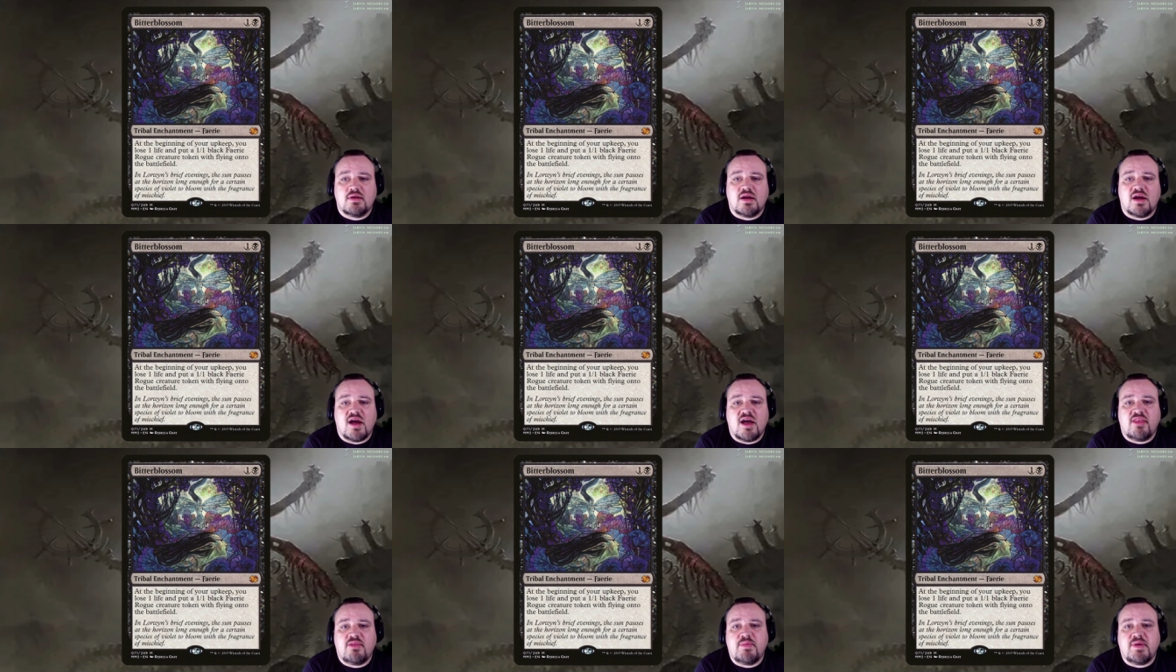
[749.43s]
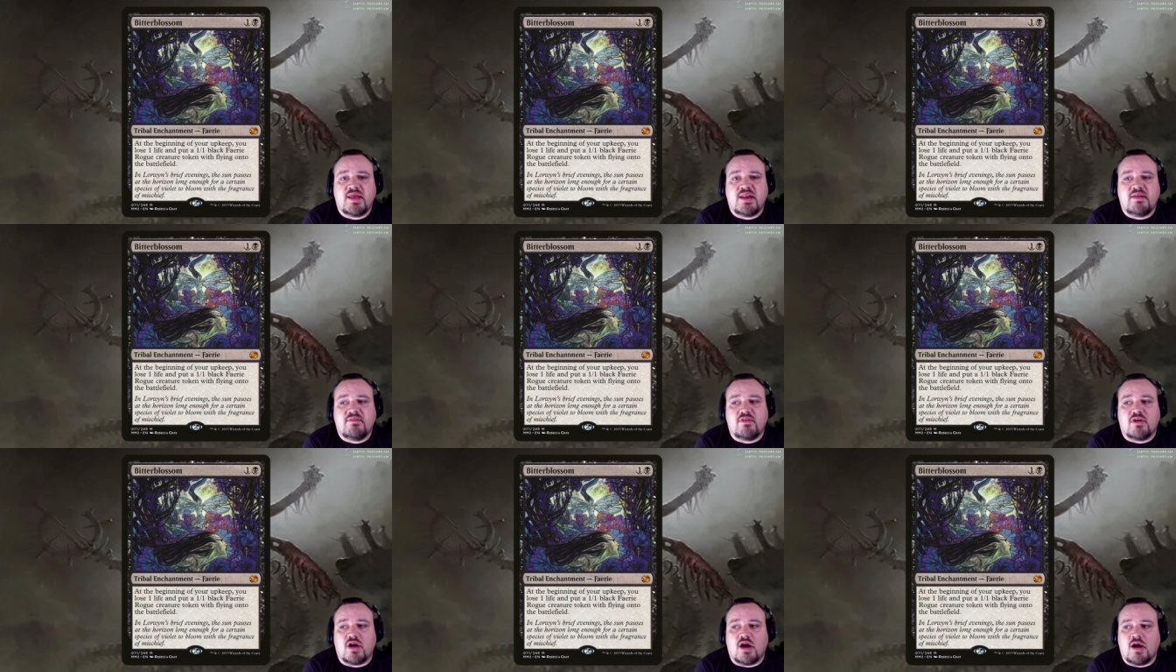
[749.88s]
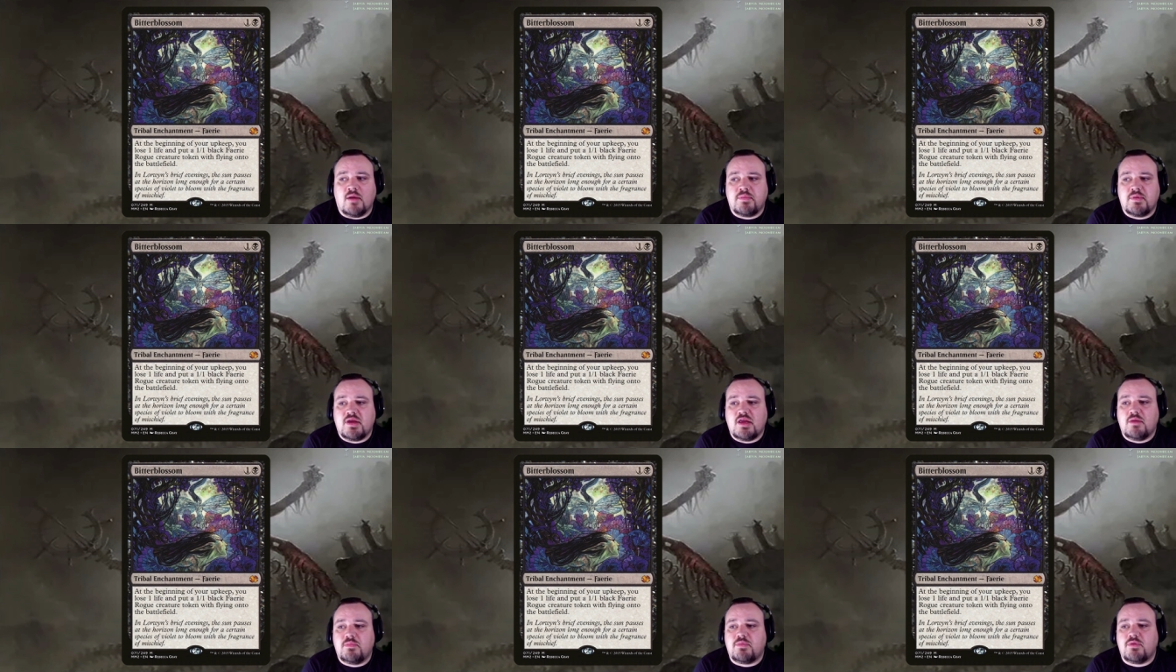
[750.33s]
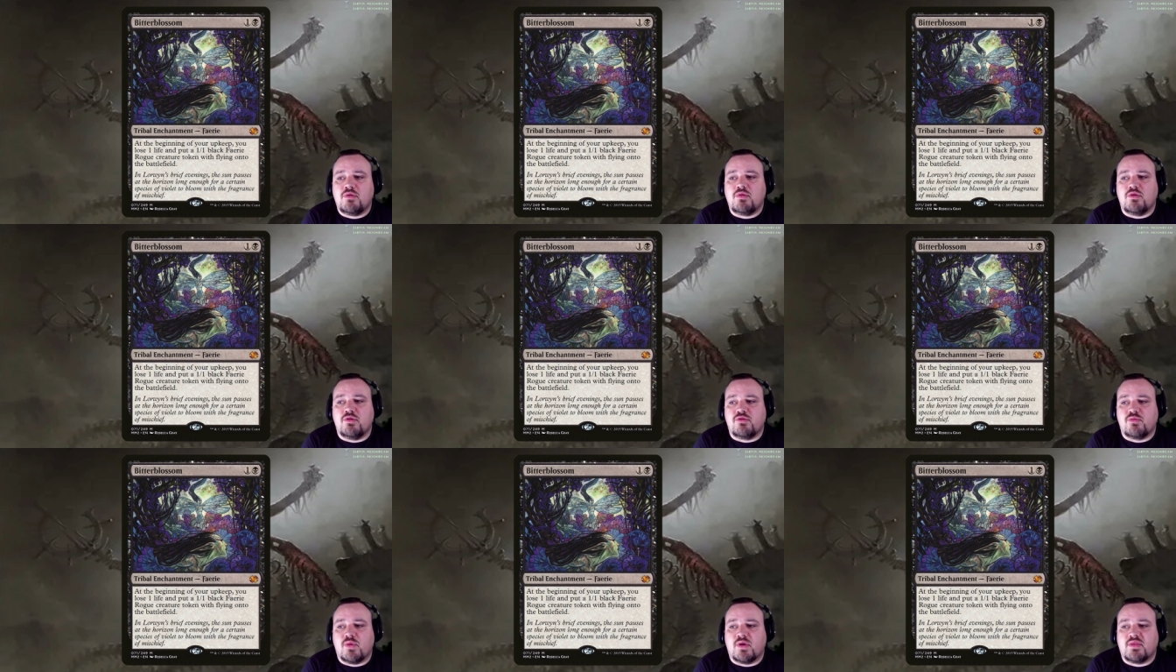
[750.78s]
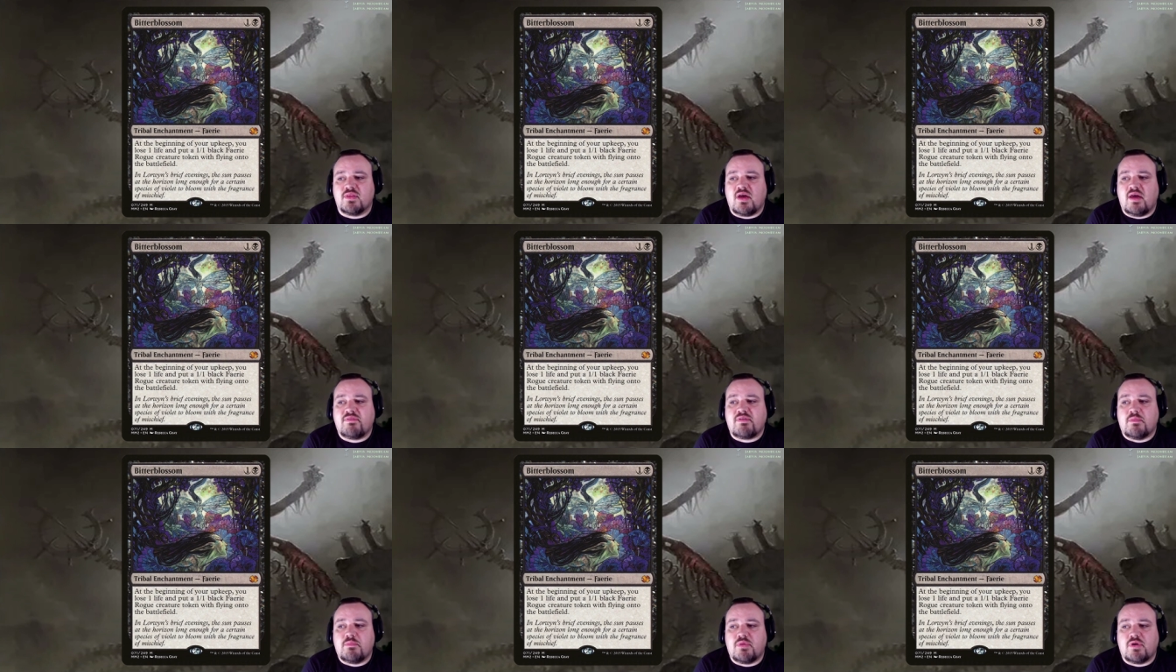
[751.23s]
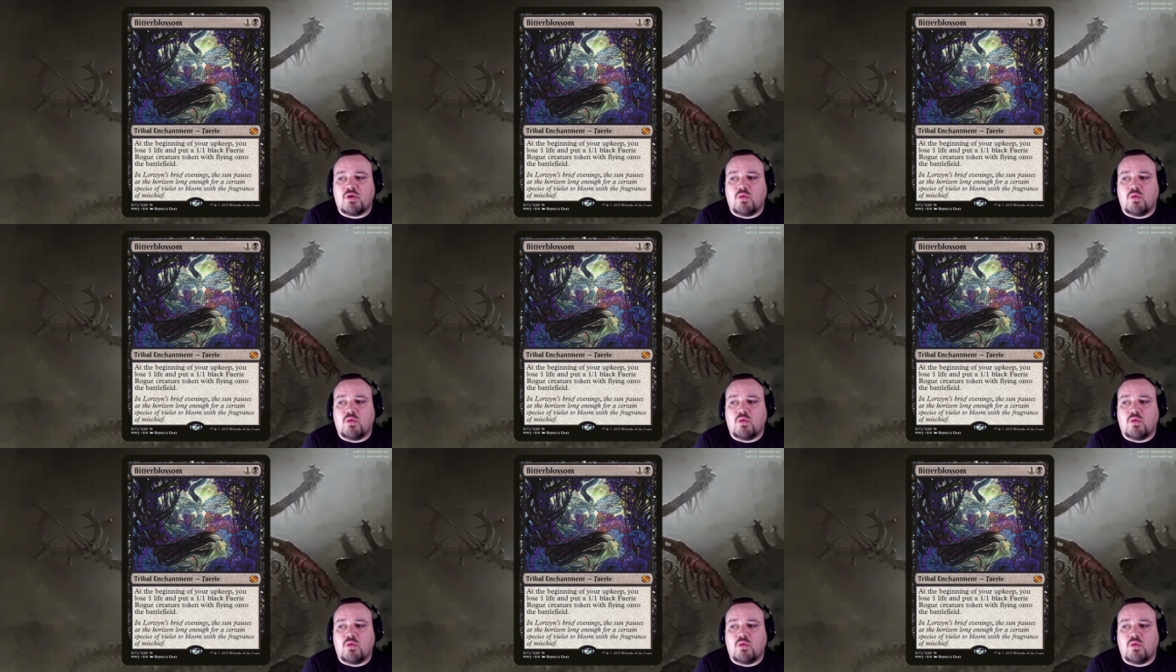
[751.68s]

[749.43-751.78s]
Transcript: At the beginning of your upkeep, you lose 1 life and put